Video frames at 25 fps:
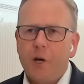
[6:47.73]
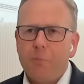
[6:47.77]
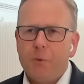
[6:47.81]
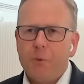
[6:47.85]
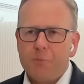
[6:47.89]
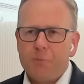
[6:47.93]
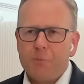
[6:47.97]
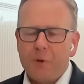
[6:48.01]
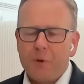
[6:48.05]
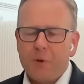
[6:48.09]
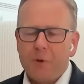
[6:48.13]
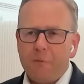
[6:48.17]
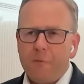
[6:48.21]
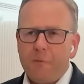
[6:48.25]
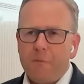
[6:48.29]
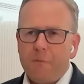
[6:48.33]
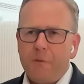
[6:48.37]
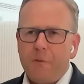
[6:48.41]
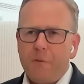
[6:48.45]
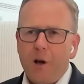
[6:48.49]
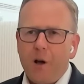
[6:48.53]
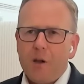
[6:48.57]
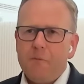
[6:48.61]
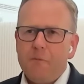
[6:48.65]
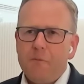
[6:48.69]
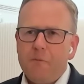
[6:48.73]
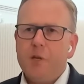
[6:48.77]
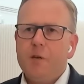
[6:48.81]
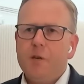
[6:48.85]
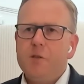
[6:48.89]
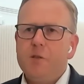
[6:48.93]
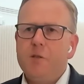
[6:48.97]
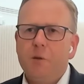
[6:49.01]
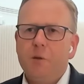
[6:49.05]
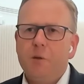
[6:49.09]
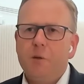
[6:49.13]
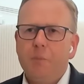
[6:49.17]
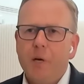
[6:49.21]
It's been five years
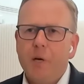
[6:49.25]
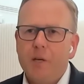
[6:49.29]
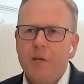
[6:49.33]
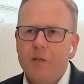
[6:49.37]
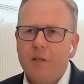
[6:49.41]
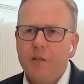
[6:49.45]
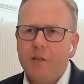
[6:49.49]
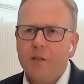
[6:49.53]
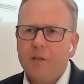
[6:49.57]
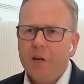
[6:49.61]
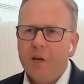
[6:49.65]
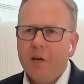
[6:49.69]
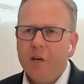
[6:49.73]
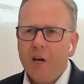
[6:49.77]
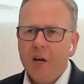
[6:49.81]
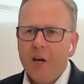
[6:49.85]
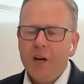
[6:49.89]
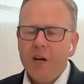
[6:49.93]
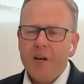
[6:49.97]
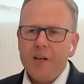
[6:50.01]
in the making.